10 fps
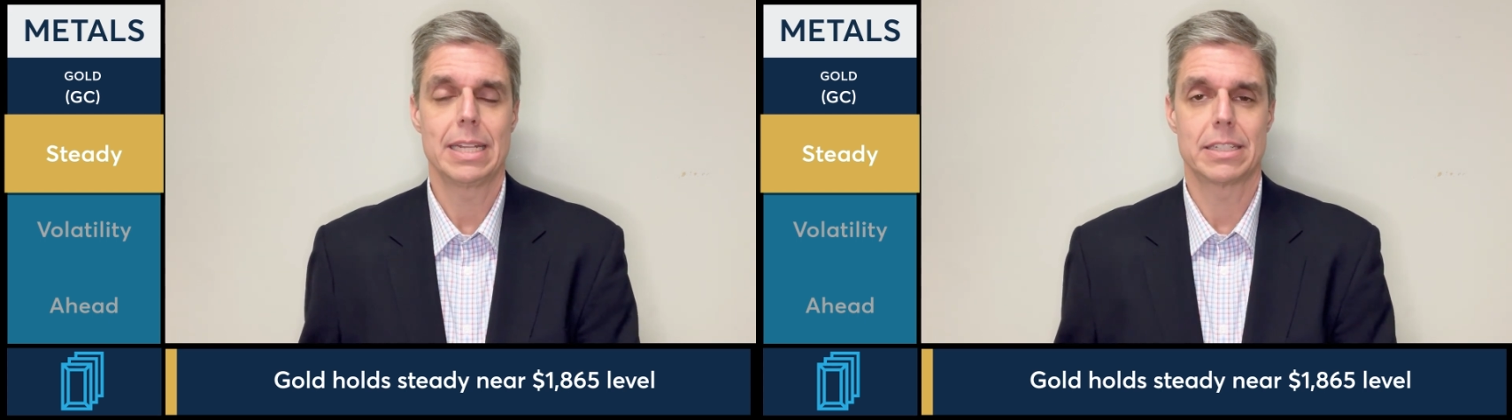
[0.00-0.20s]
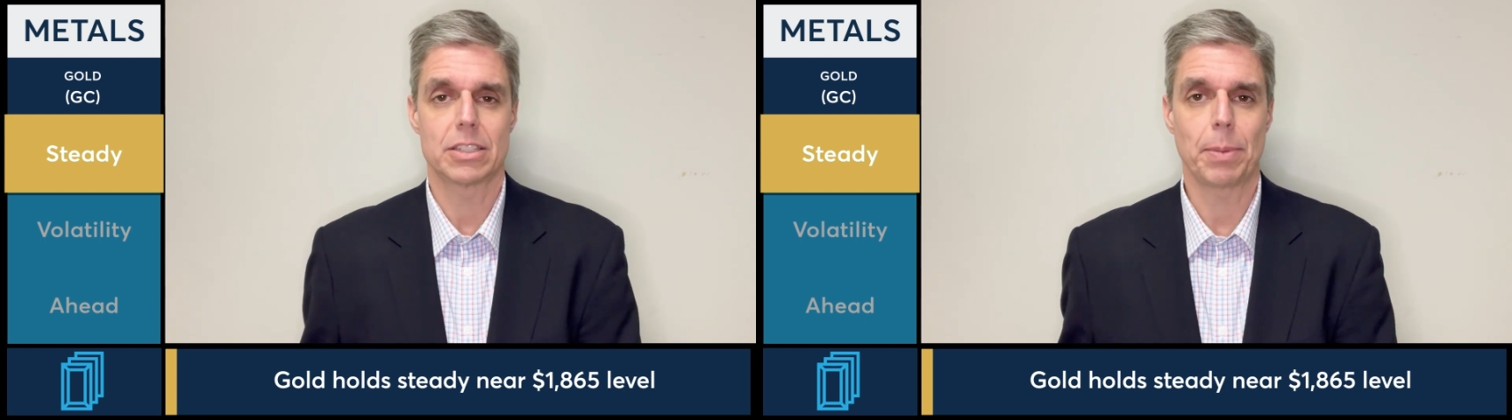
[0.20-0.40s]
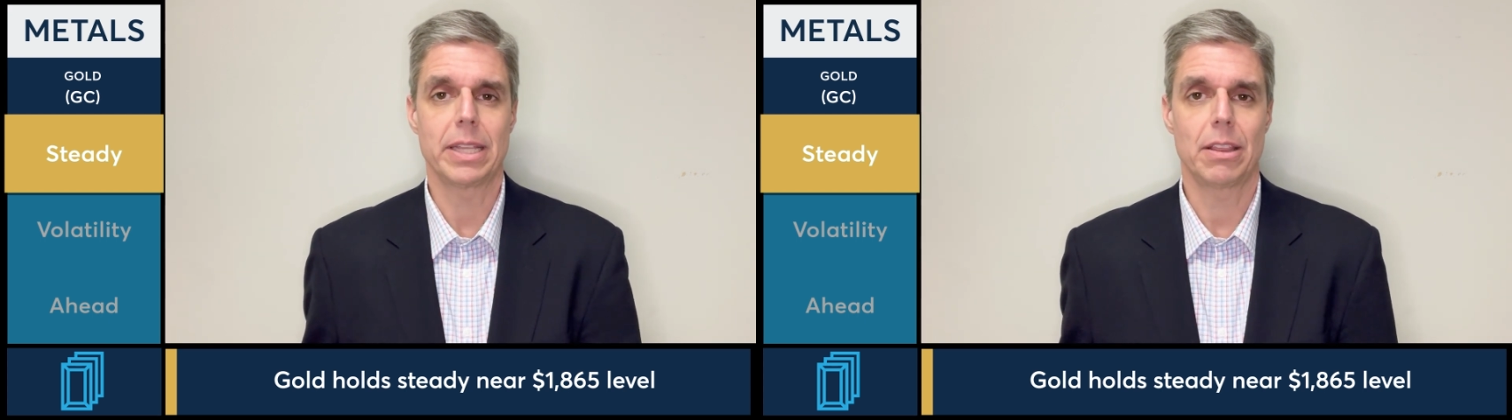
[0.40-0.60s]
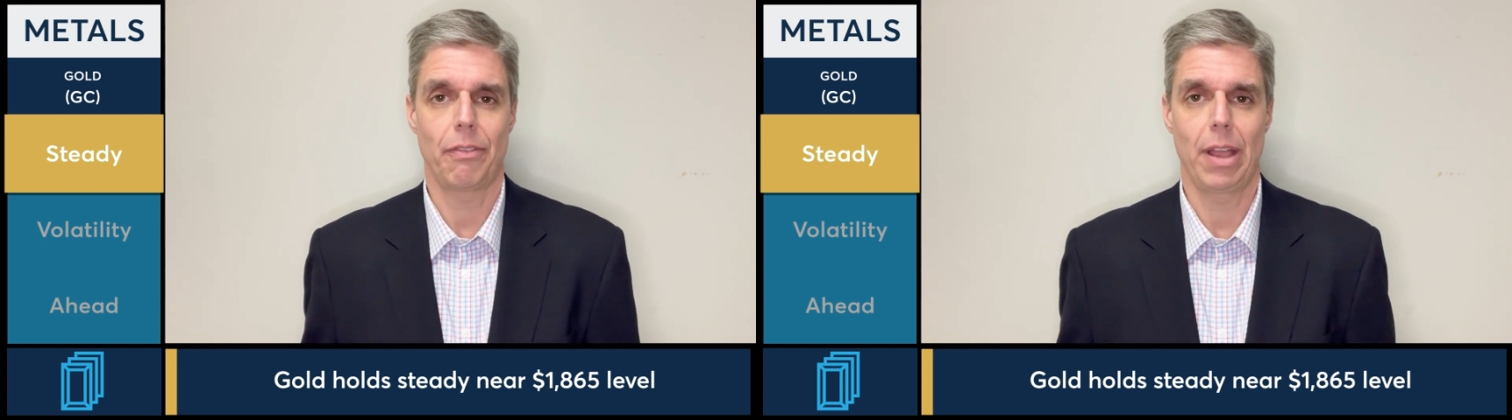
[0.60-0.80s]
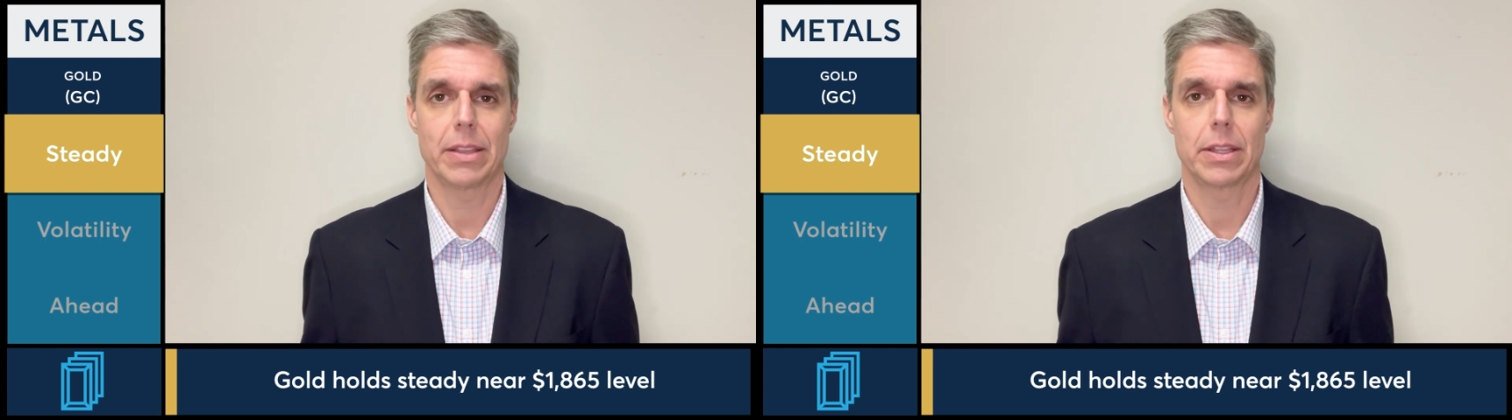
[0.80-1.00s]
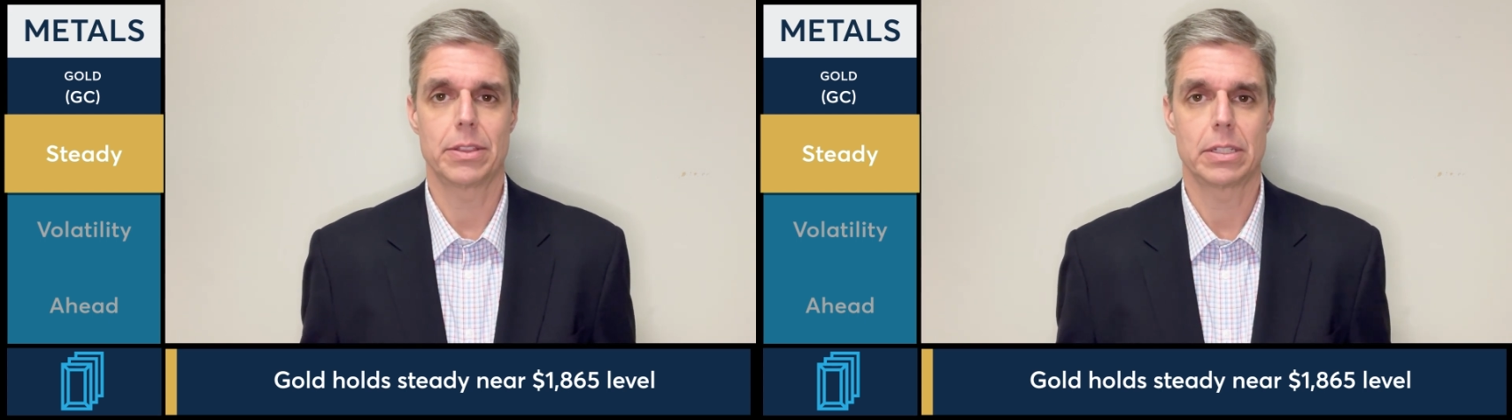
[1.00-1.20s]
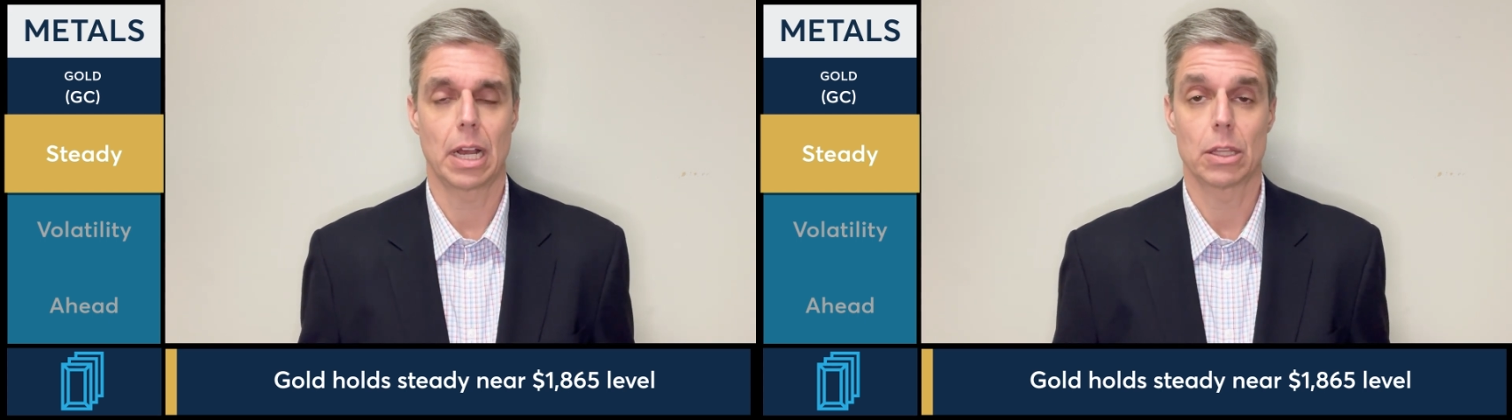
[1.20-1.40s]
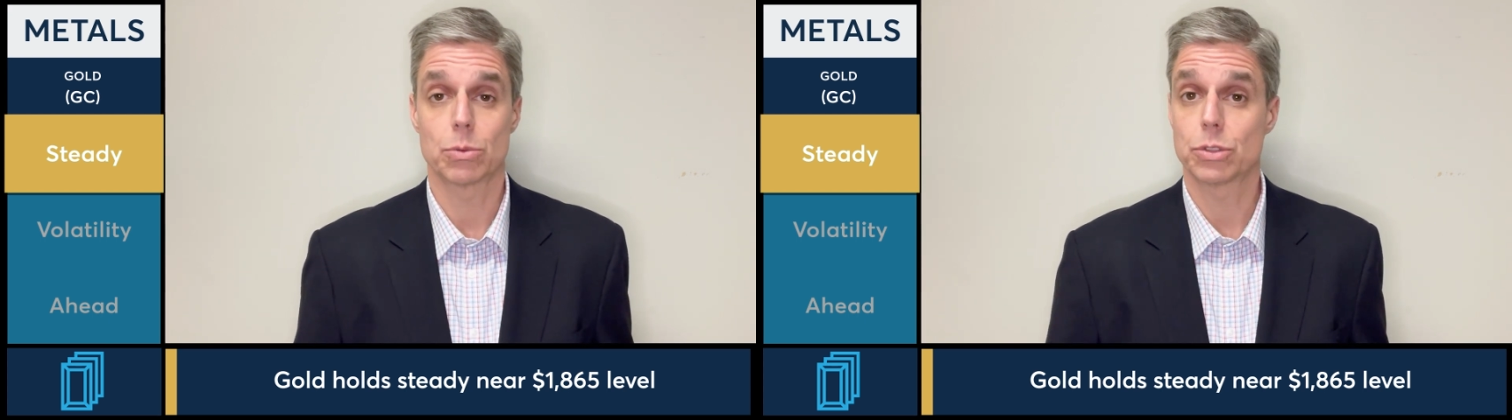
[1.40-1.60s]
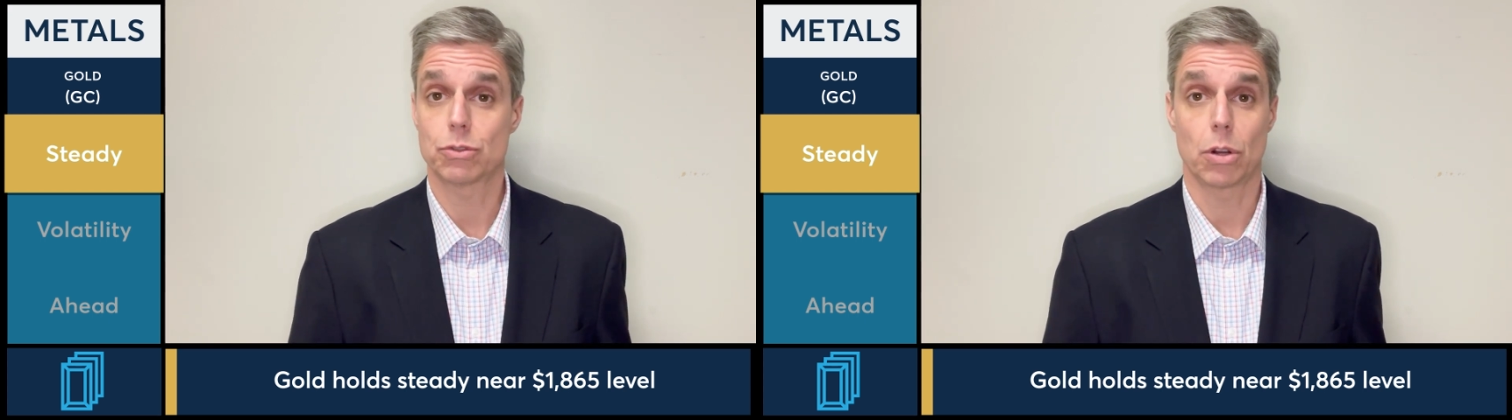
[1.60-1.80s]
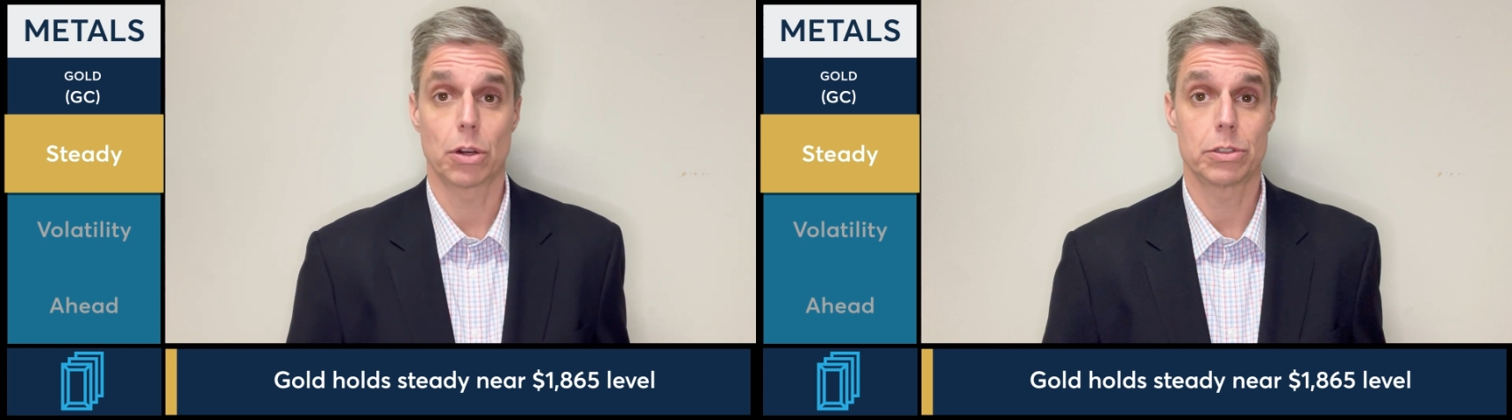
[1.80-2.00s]
despite the fact that the dollar was
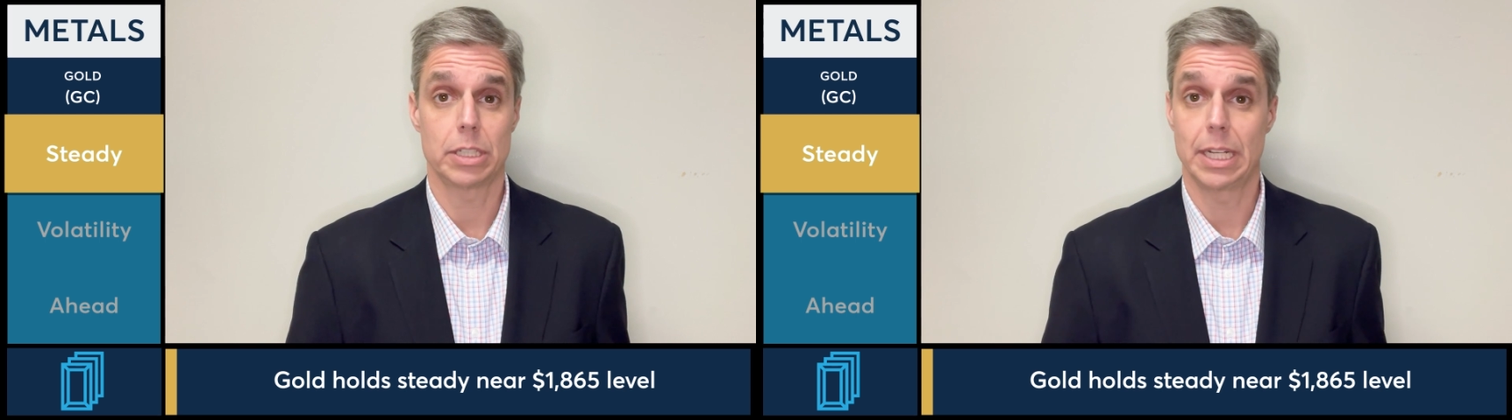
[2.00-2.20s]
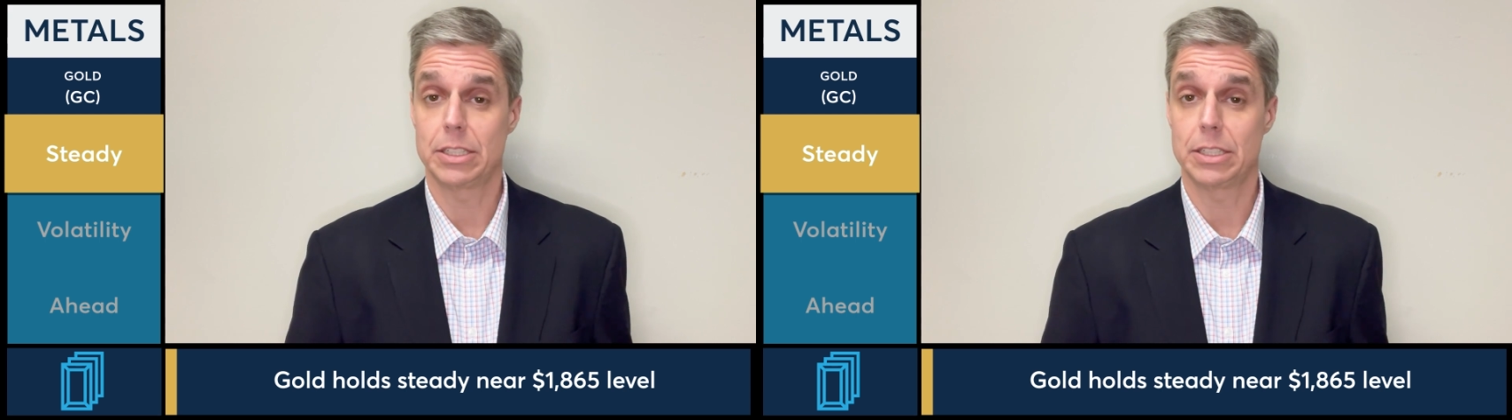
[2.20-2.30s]
stronger today,